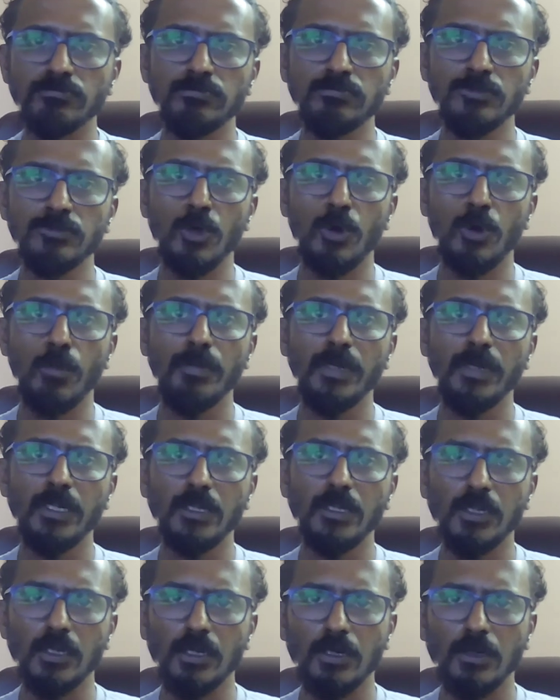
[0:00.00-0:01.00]
COBIT,
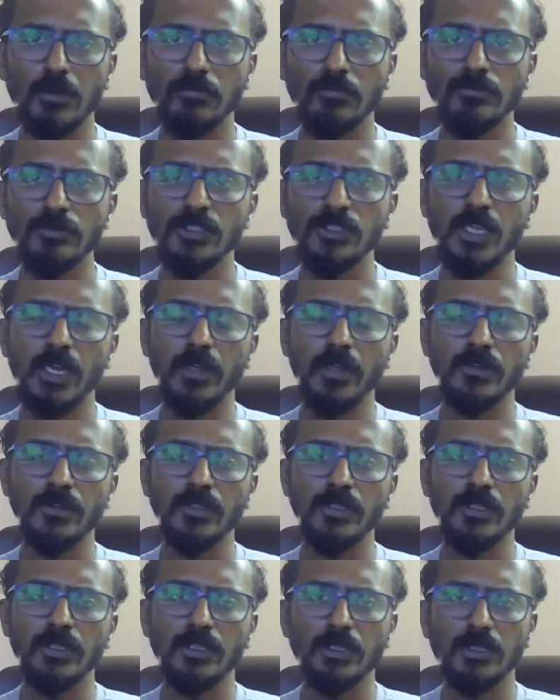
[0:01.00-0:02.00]
uh,
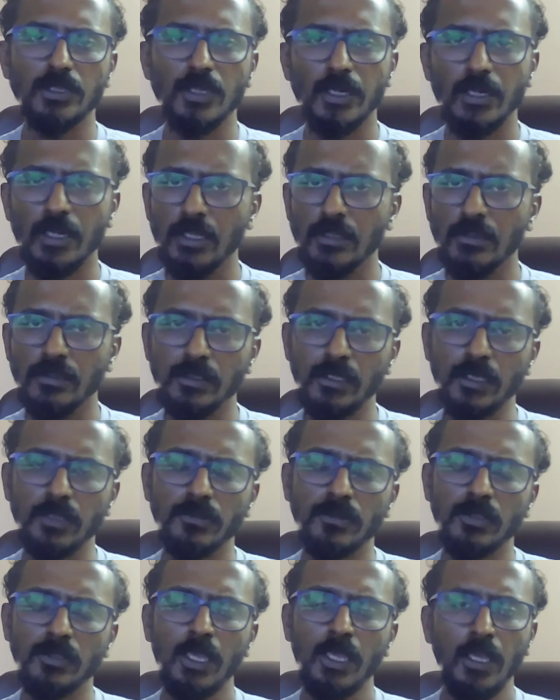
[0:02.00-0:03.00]
GRC, and other
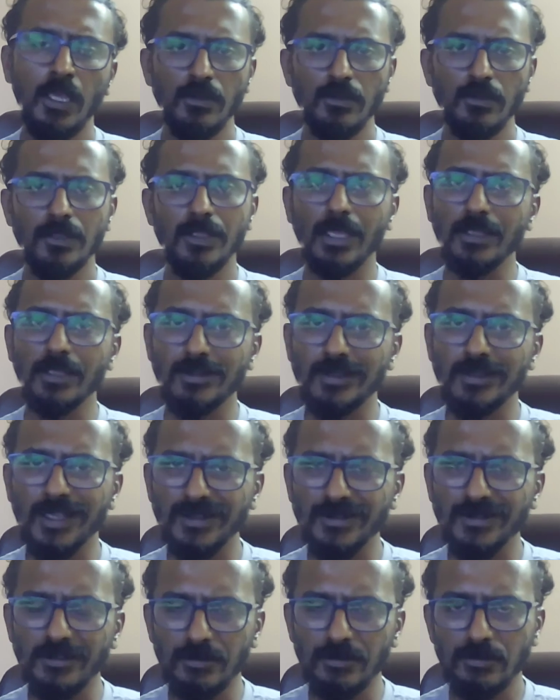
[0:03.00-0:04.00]
things. So that
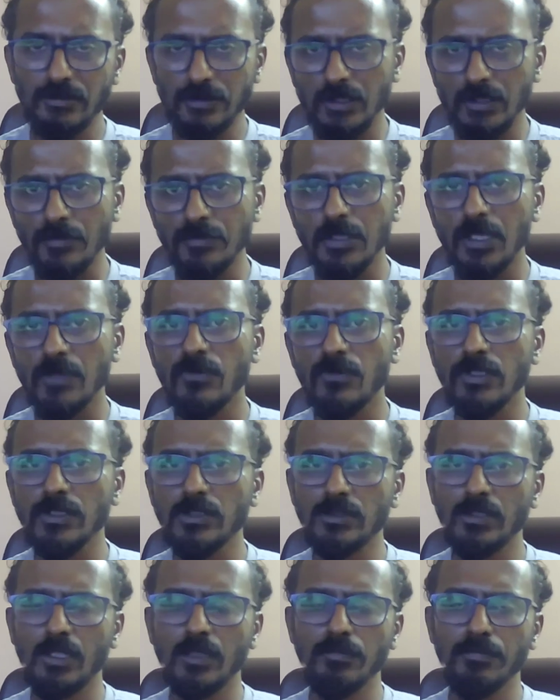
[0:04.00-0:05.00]
that's something which
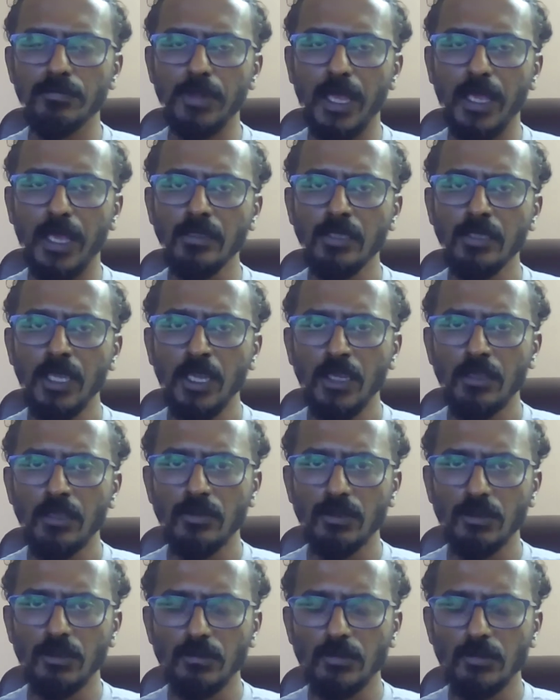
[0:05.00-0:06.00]
is in plan.
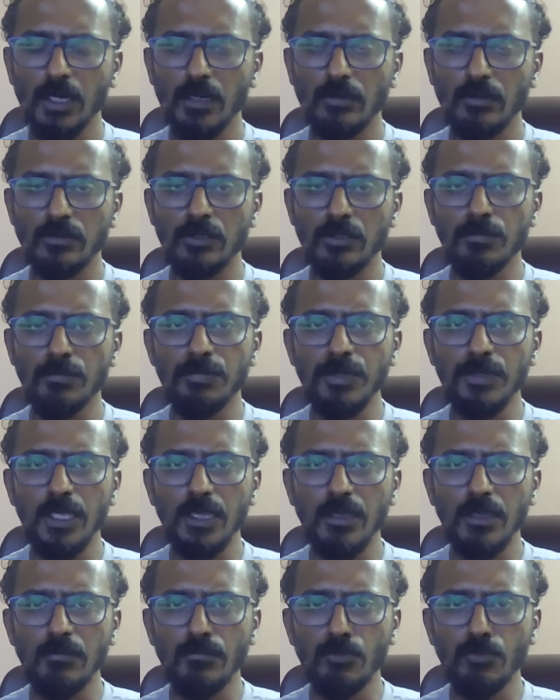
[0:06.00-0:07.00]
So uh, to
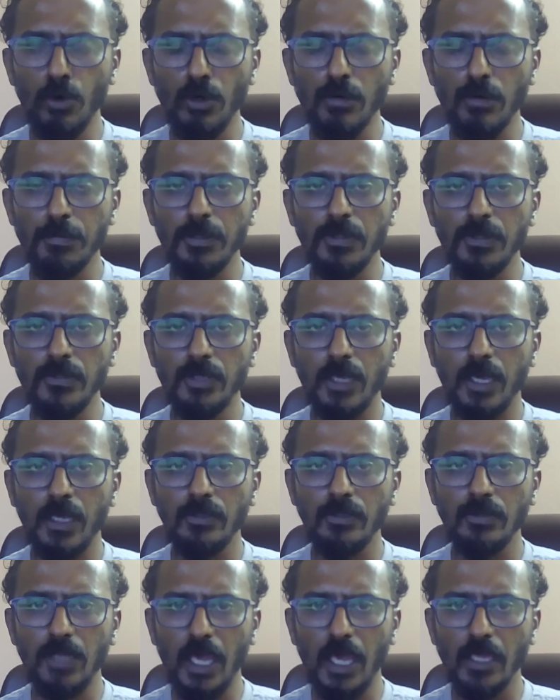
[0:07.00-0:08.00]
be more
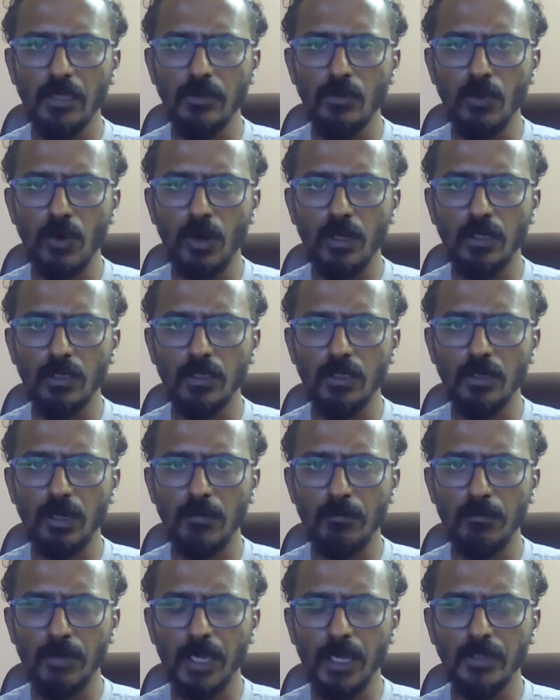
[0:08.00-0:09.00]
precise, I want
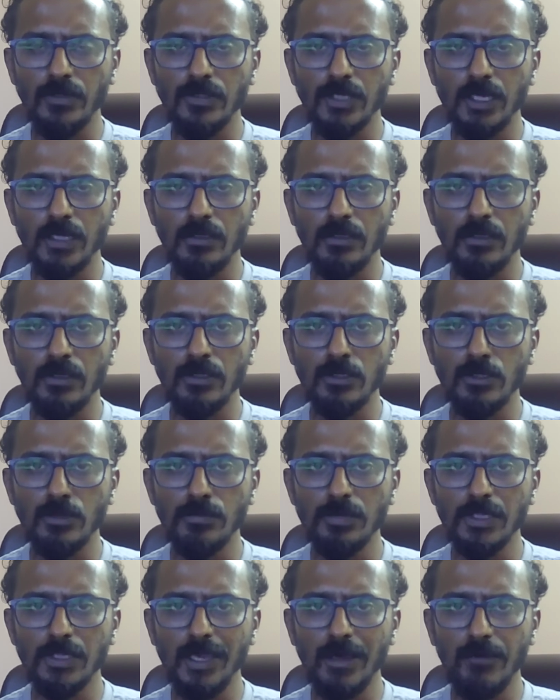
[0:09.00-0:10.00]
uh, my channel to
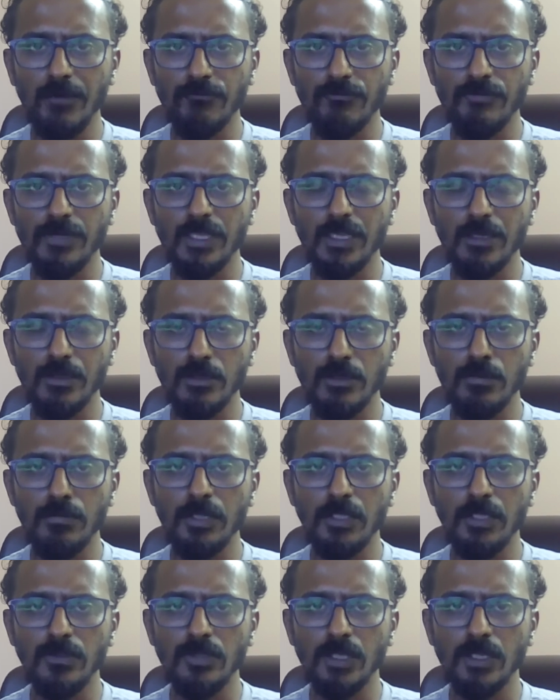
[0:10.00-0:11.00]
be a free
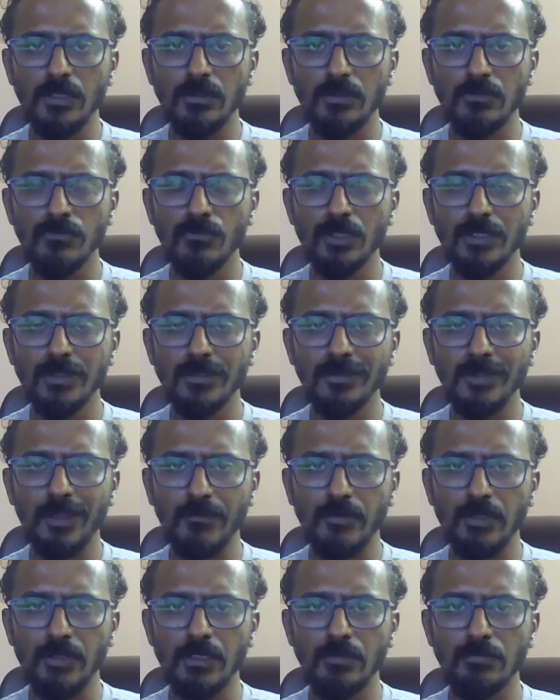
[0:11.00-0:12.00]
grooming session, which is
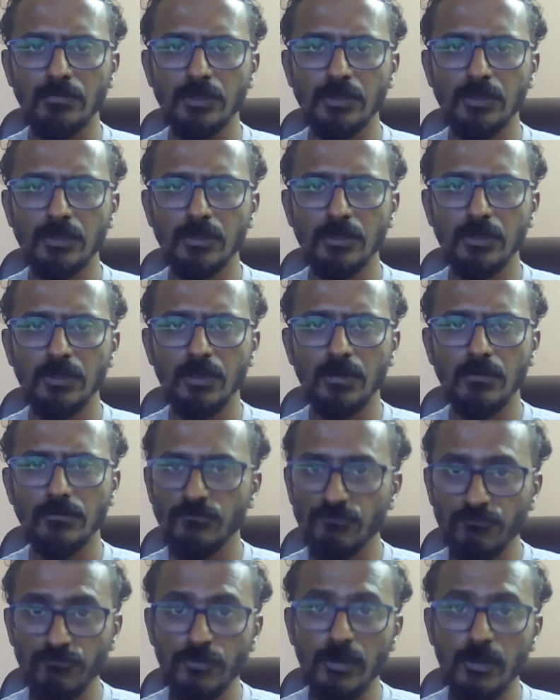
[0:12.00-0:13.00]
available uh,
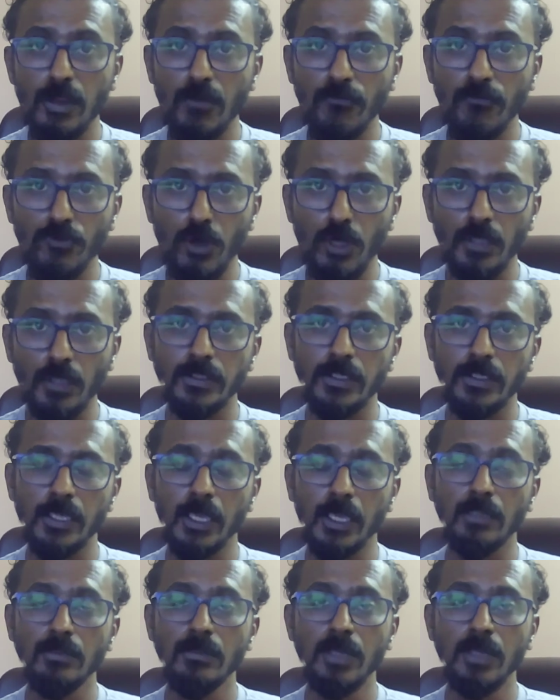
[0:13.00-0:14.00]
free of cost
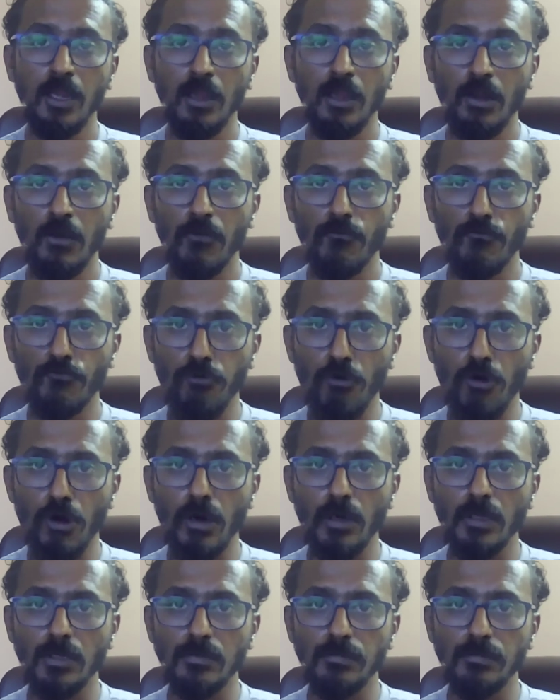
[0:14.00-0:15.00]
again
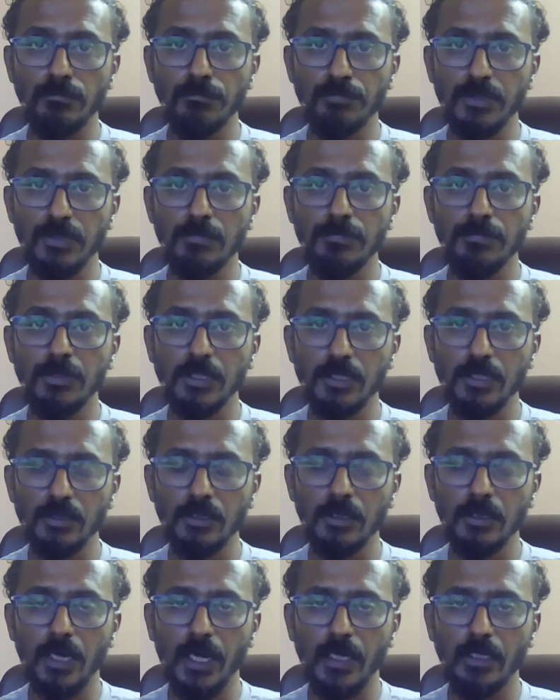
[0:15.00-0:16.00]
for people in
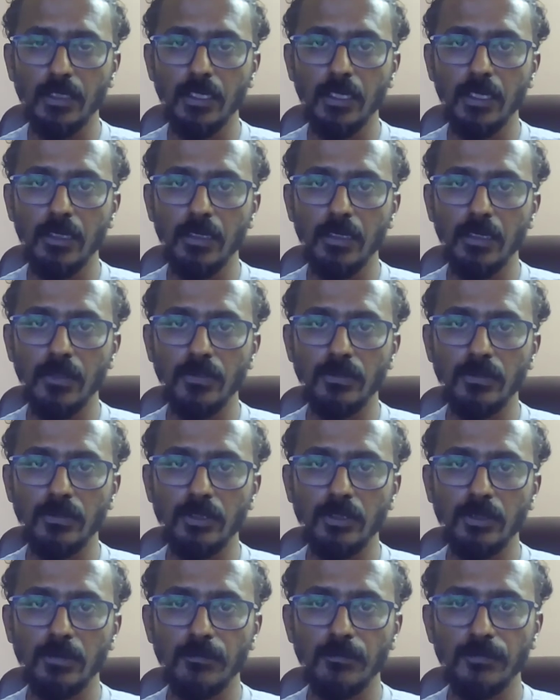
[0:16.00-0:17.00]
the IT
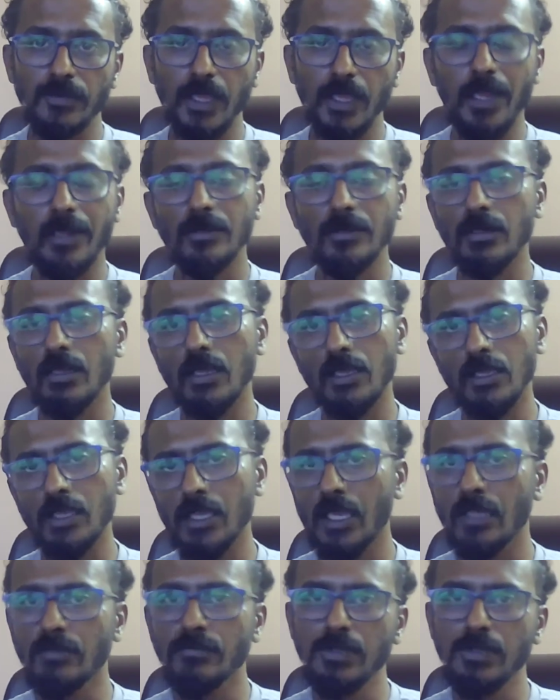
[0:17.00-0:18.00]
industry and can be